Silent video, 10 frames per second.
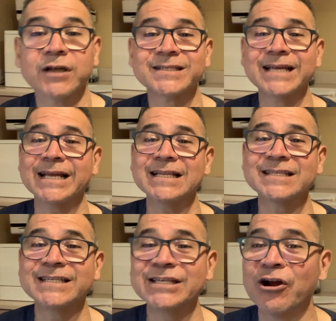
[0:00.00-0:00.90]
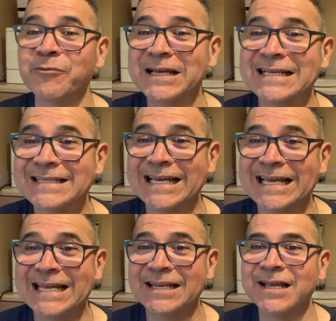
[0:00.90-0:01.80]
second C-arm is
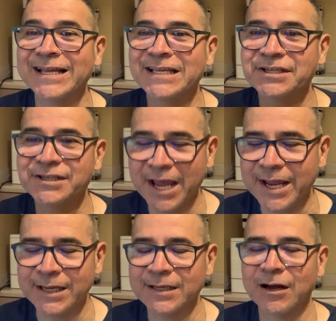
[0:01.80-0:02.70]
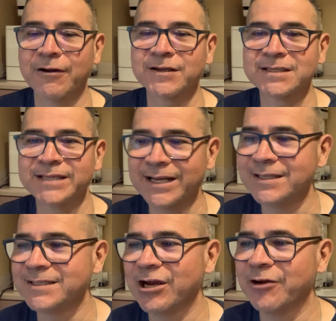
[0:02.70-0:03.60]
in. Yay, our second
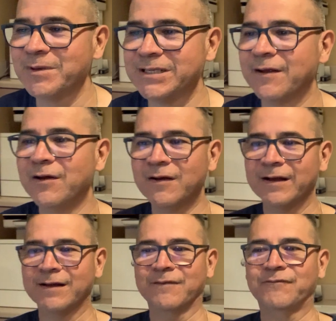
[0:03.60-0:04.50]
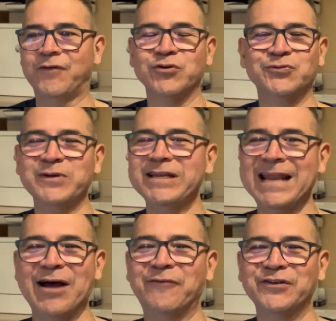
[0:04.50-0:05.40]
C-arm is in. Folks, we
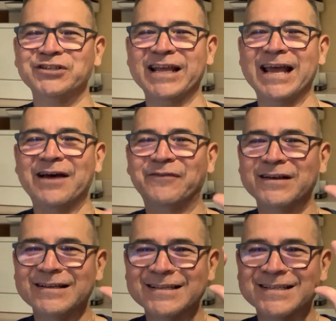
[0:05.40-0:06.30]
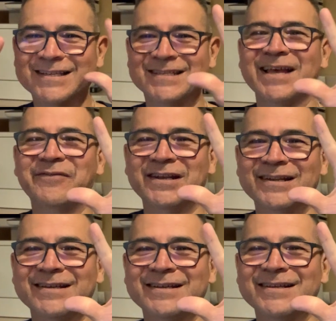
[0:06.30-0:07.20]
now officially have seven
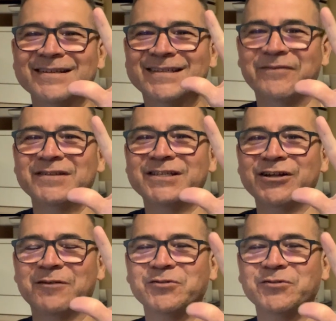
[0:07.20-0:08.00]
C-arms,